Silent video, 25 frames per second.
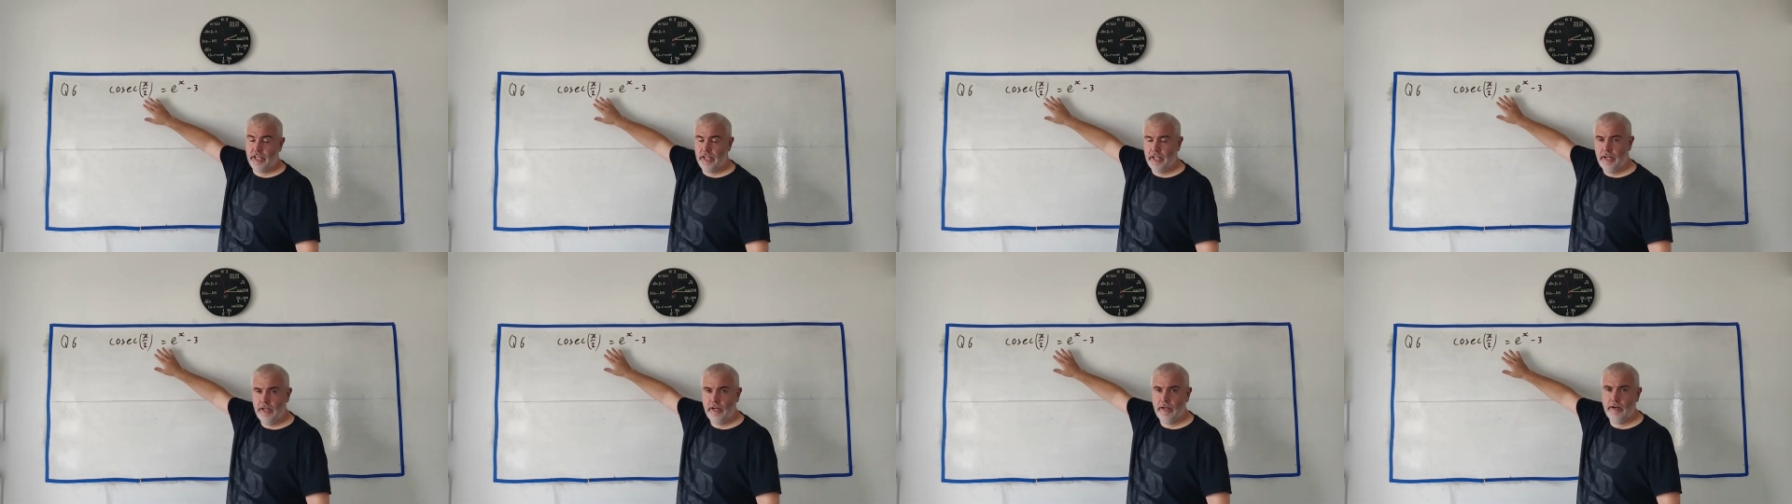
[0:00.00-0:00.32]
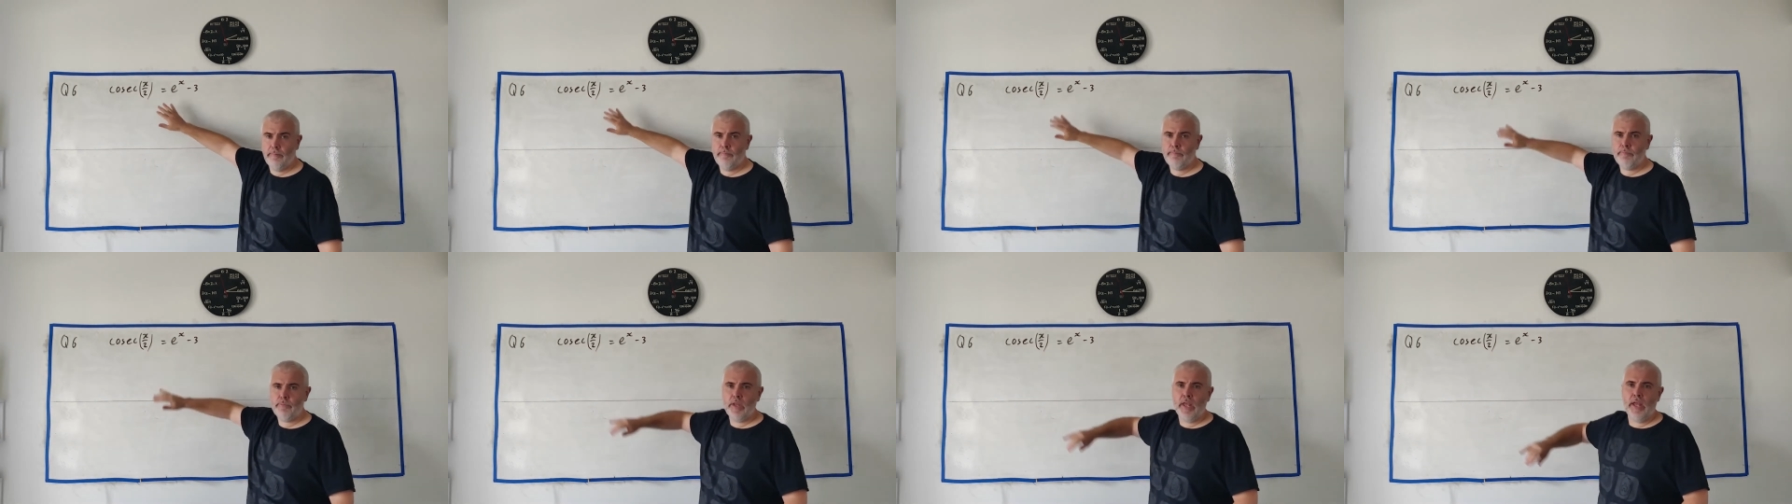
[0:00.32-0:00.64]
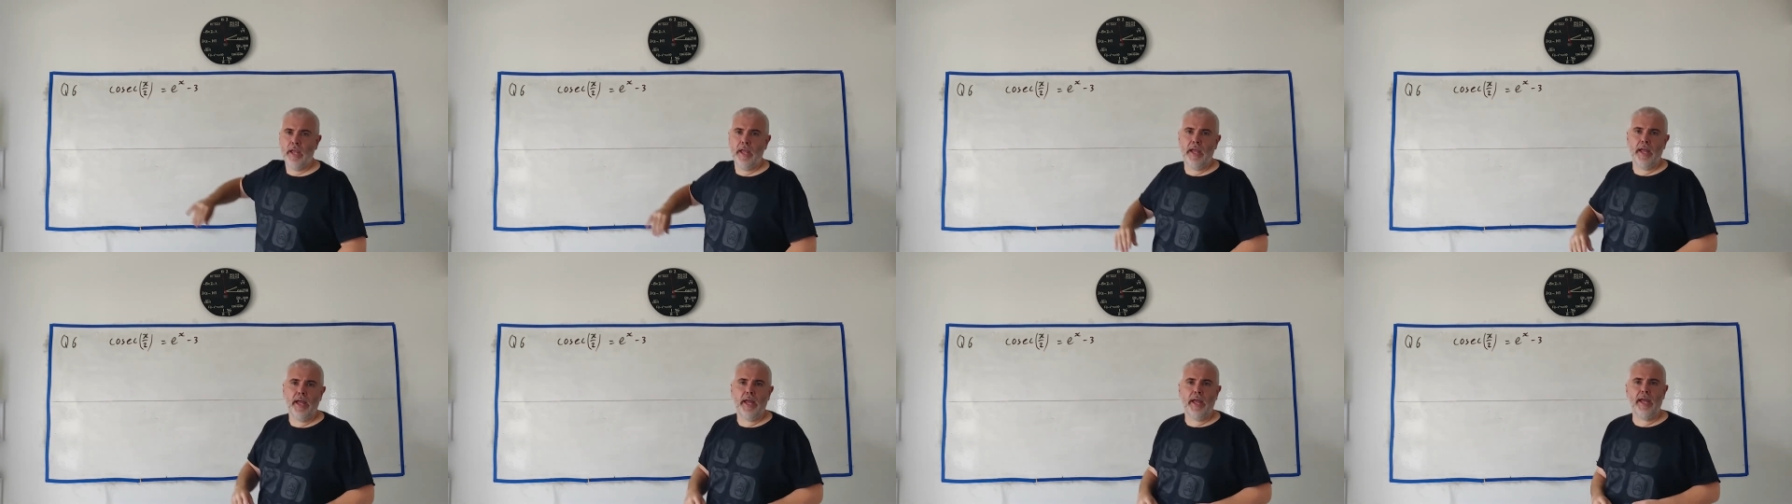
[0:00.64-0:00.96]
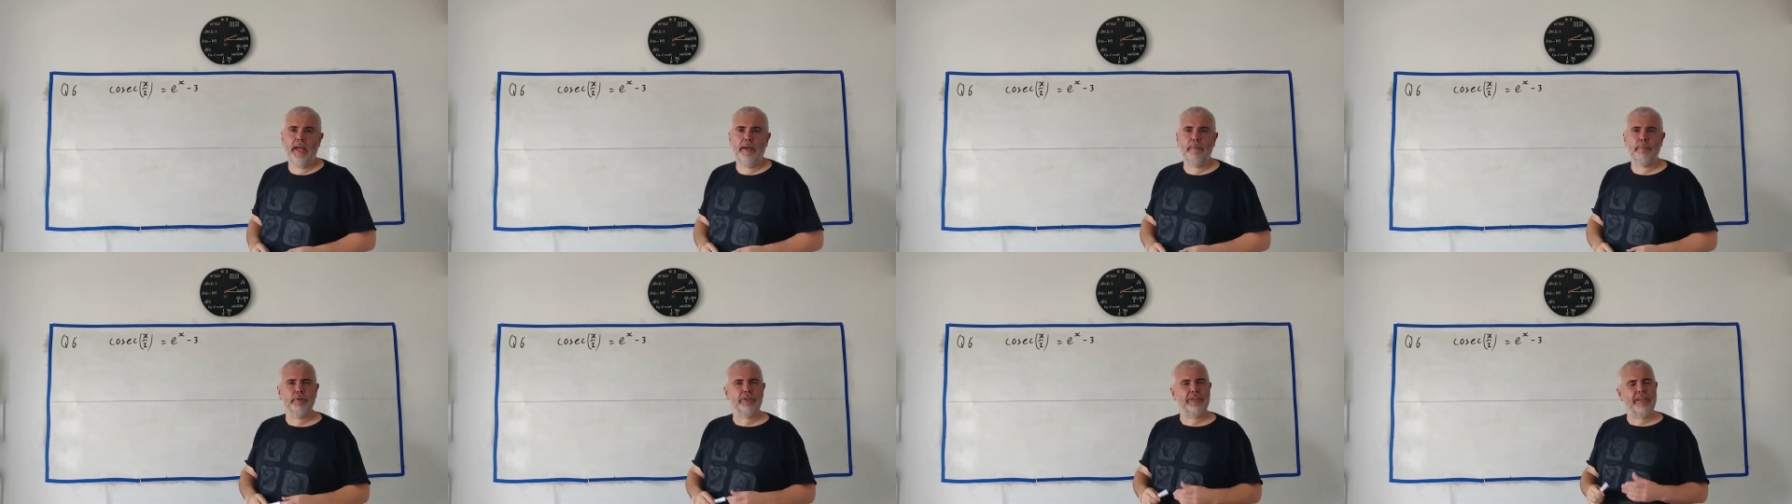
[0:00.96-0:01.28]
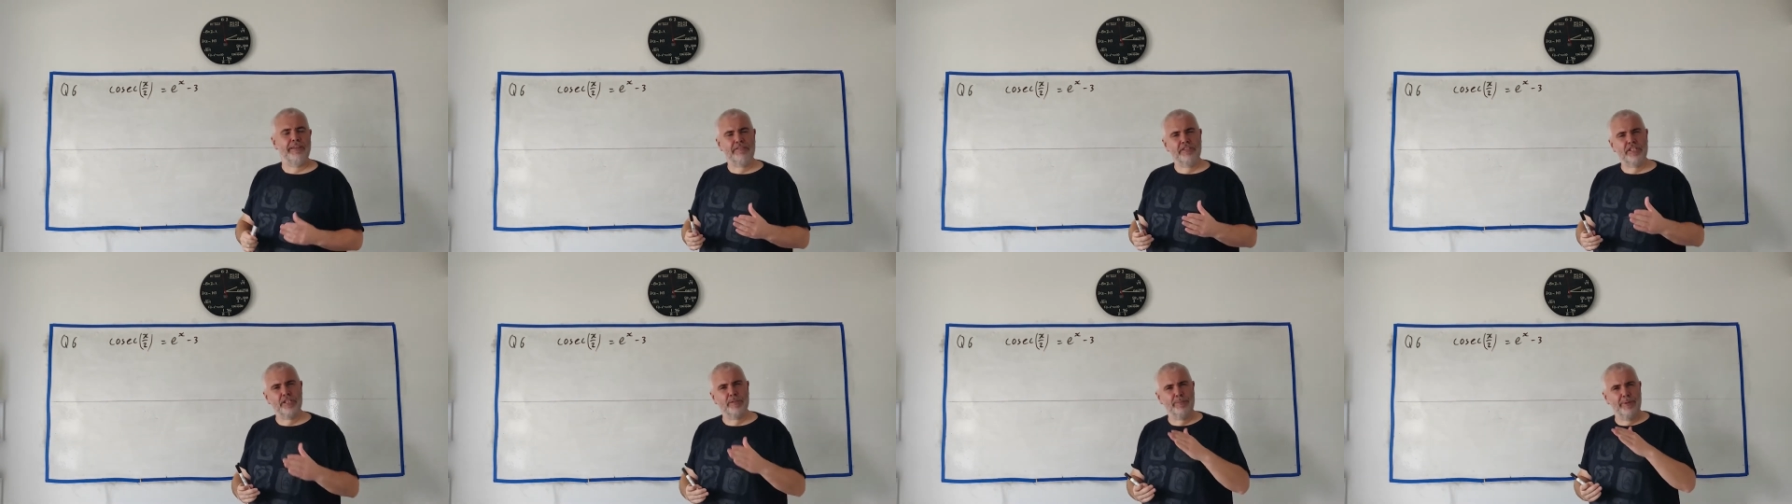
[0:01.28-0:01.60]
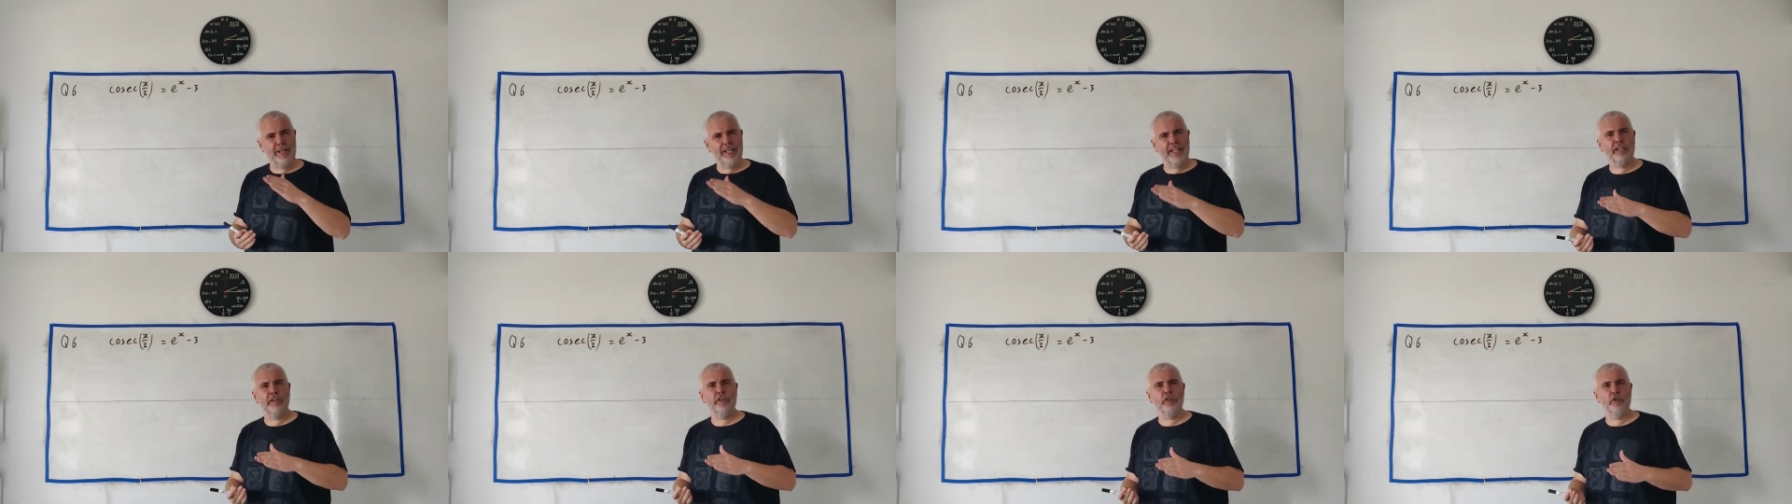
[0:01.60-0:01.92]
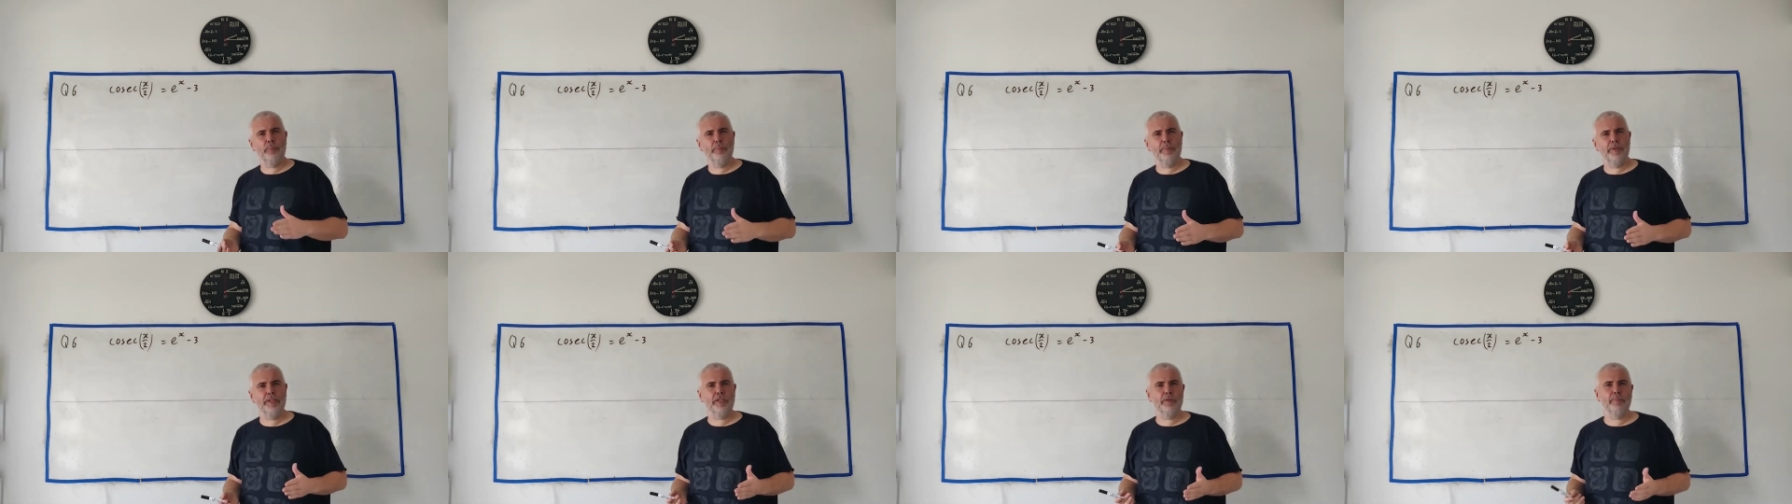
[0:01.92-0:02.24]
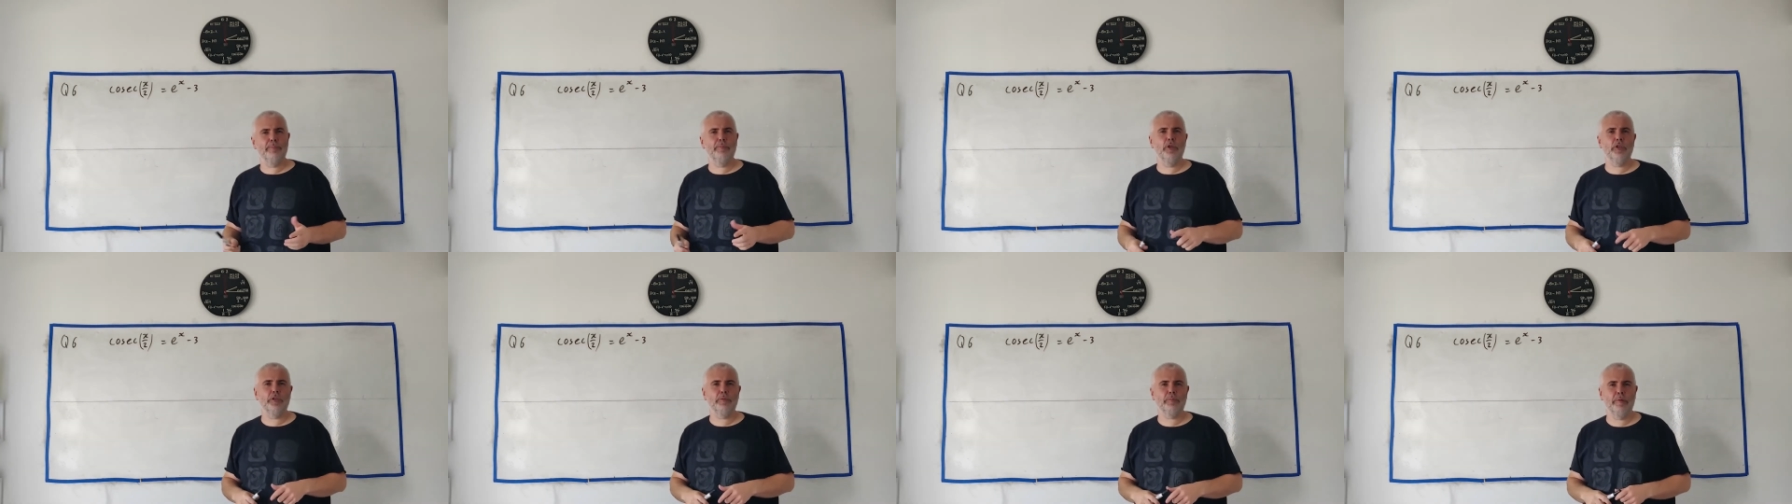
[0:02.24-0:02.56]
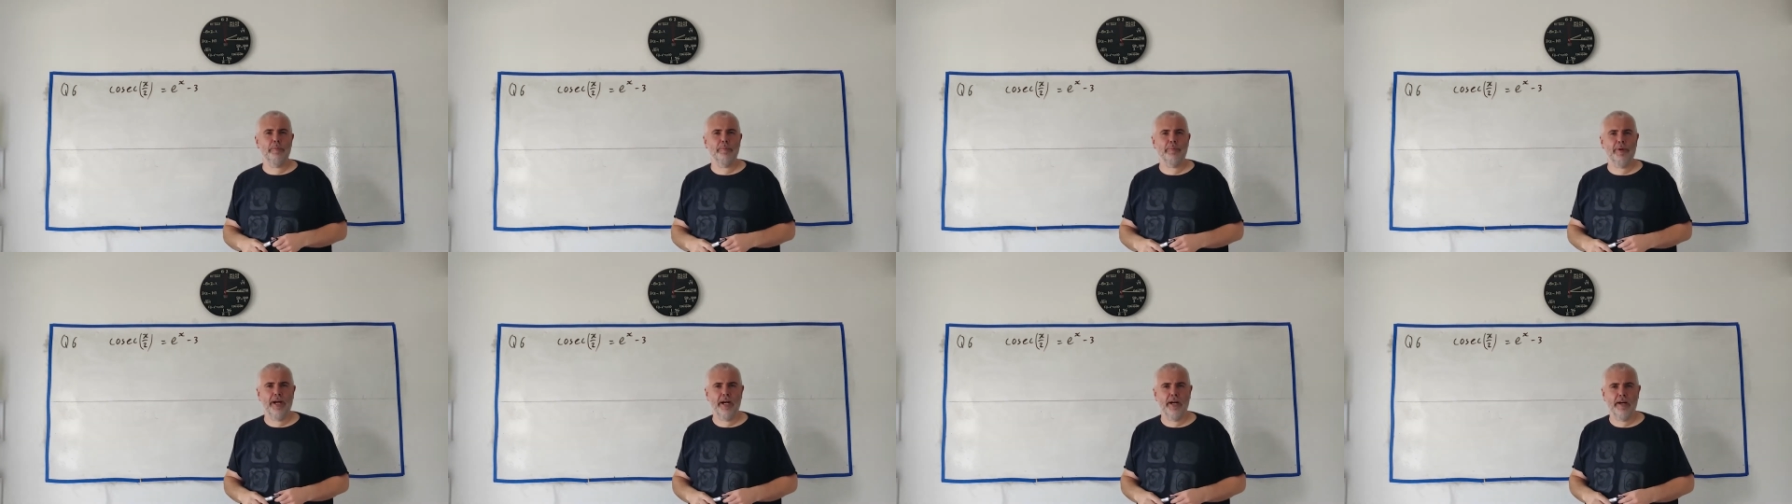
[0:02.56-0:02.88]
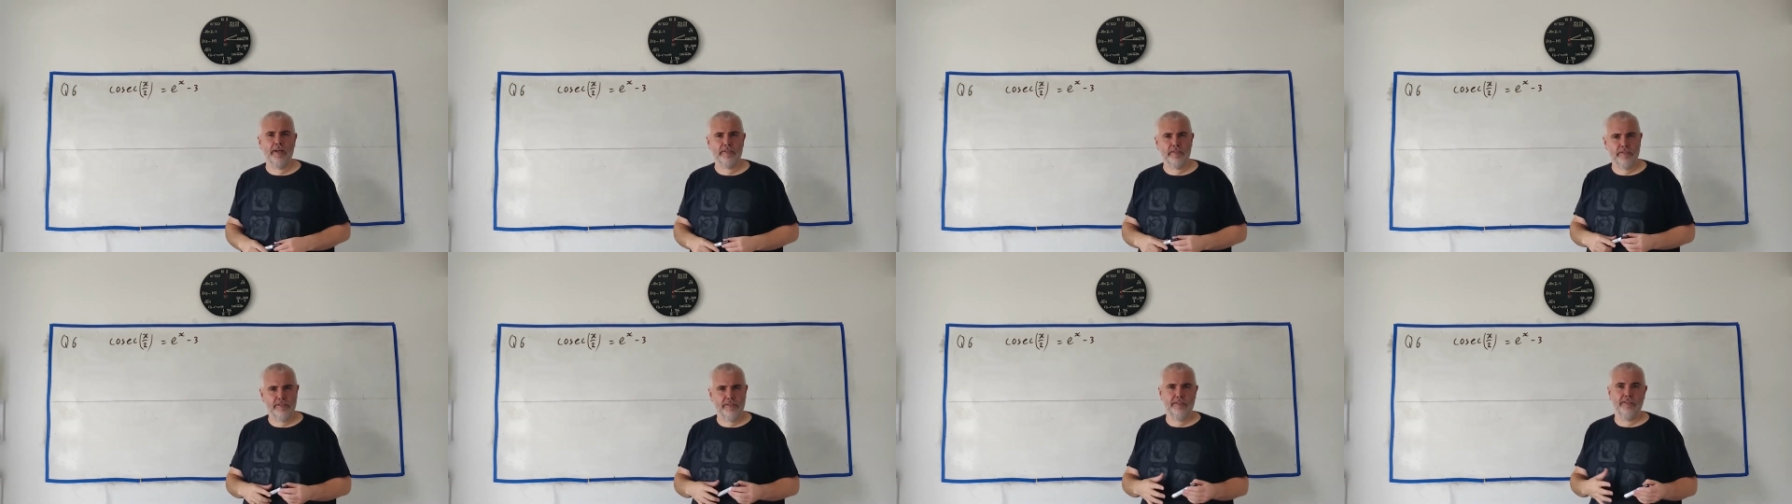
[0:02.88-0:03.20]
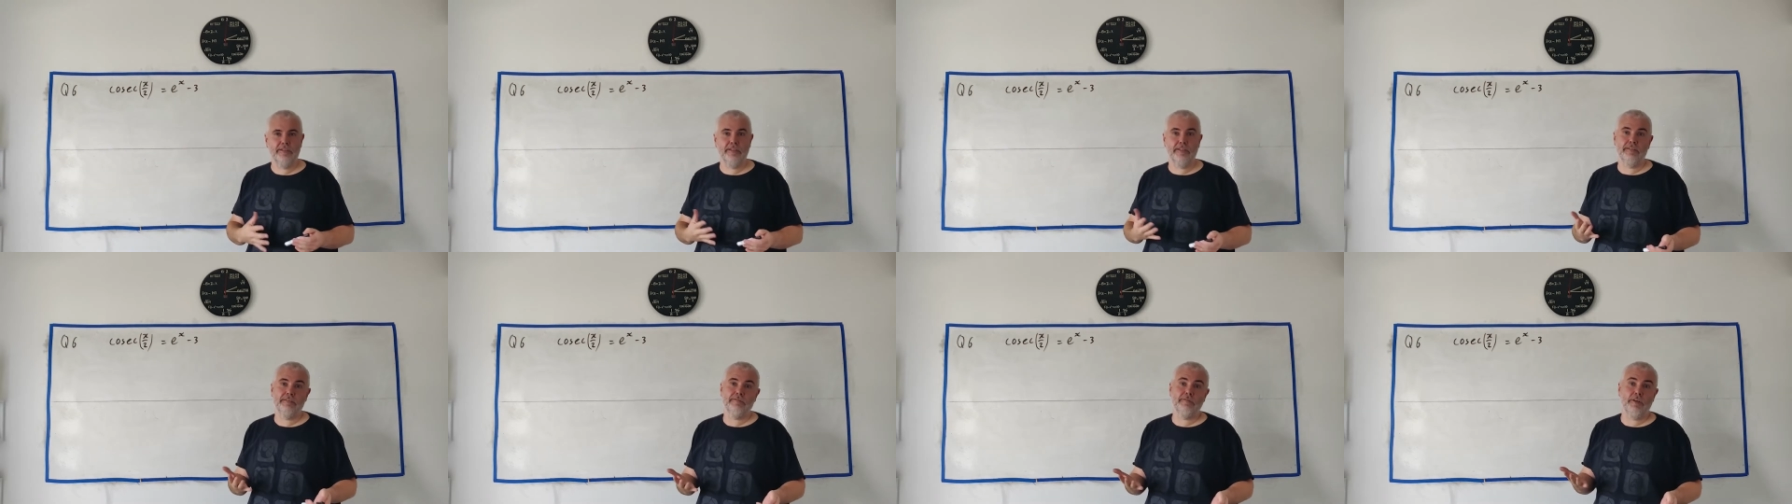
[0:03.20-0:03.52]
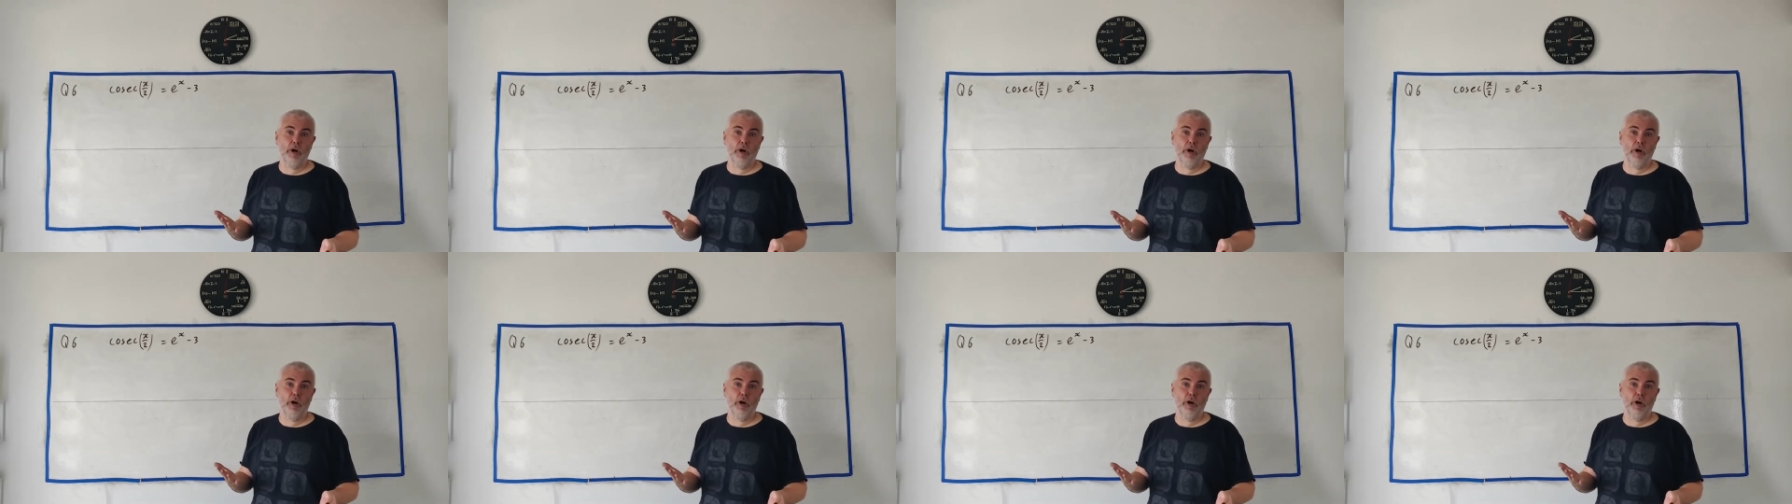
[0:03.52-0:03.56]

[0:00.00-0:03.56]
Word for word: here. But they've split it up into multiple parts to